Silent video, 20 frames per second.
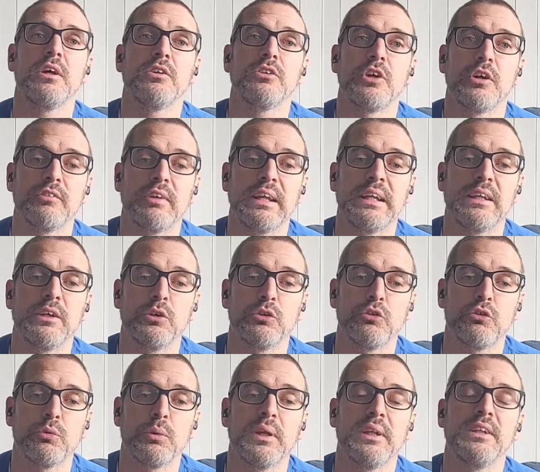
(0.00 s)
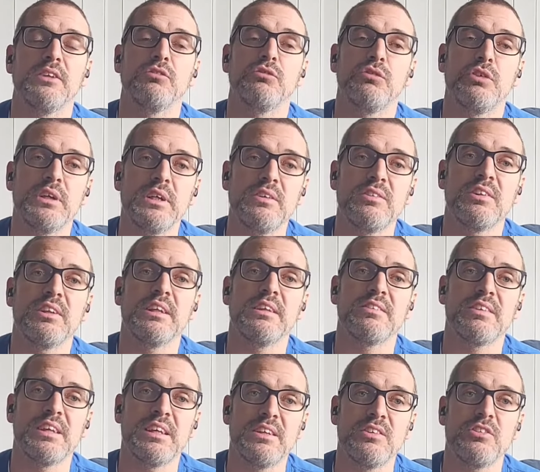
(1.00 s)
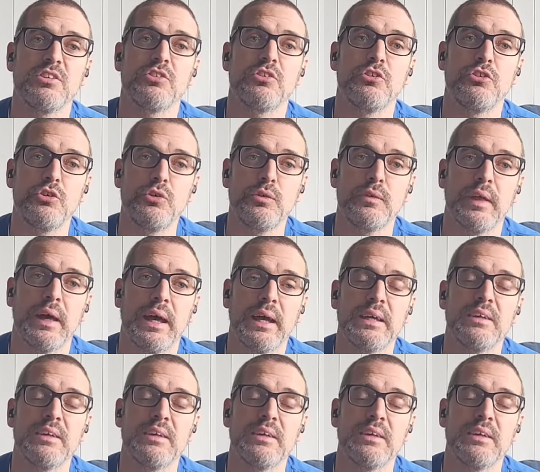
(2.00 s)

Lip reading: directly onto it. And the reason it's easier to do that